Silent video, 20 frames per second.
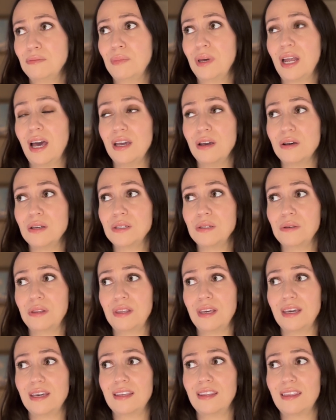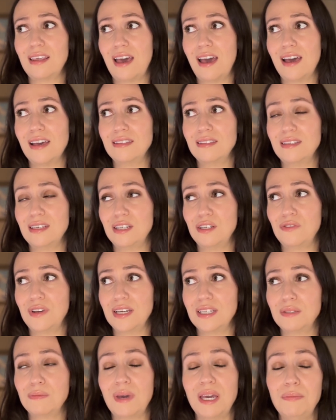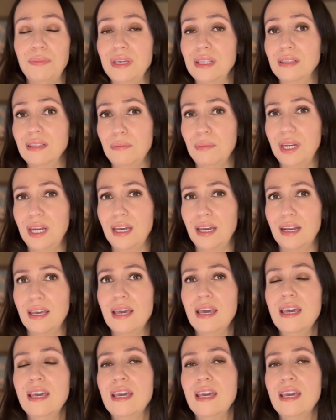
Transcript: but I also think that Stitch Fix might be limited